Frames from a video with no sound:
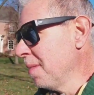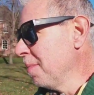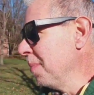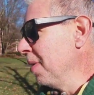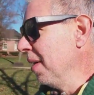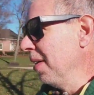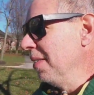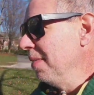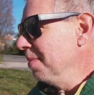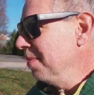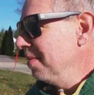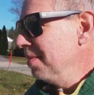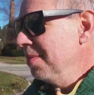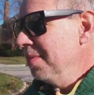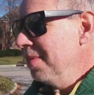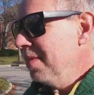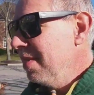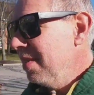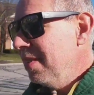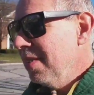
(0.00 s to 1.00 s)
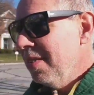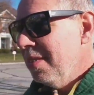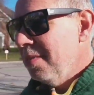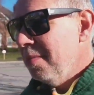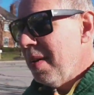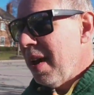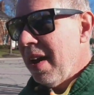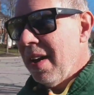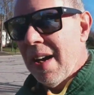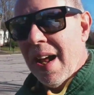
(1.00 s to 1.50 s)
But
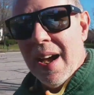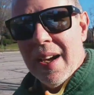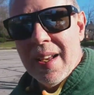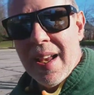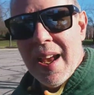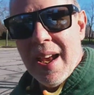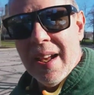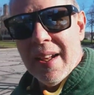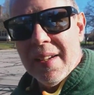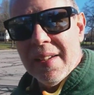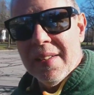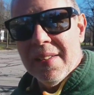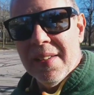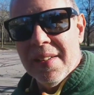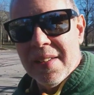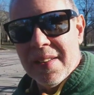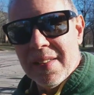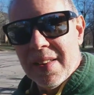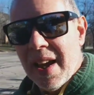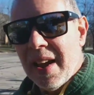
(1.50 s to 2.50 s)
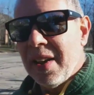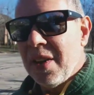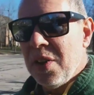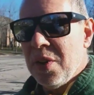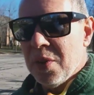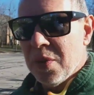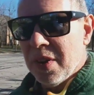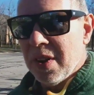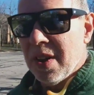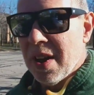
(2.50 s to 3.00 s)
man, I can't thank
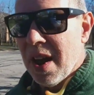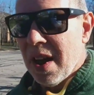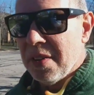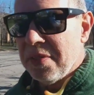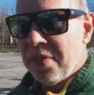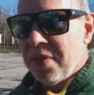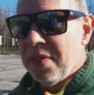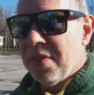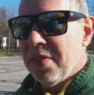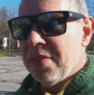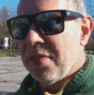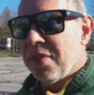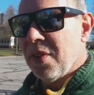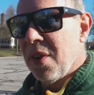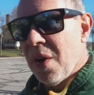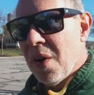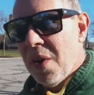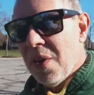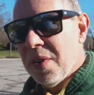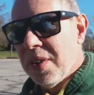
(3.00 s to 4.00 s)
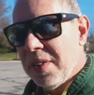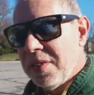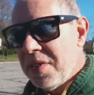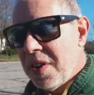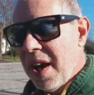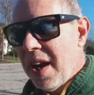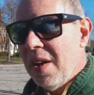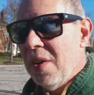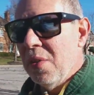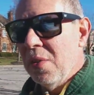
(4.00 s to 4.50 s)
you enough for all the
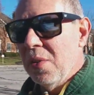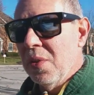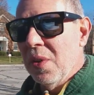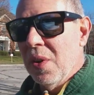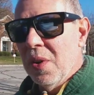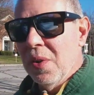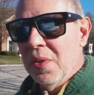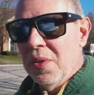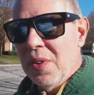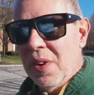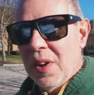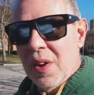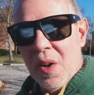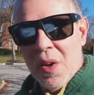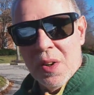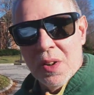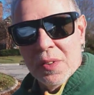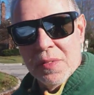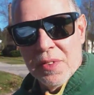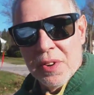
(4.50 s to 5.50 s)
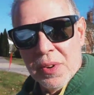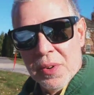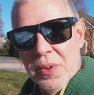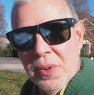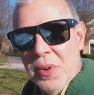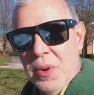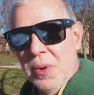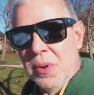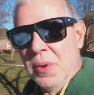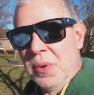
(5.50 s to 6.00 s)
channel growth and all of
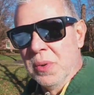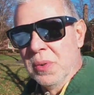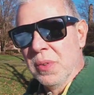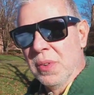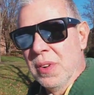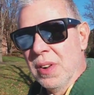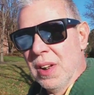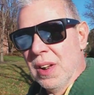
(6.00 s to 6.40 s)
you who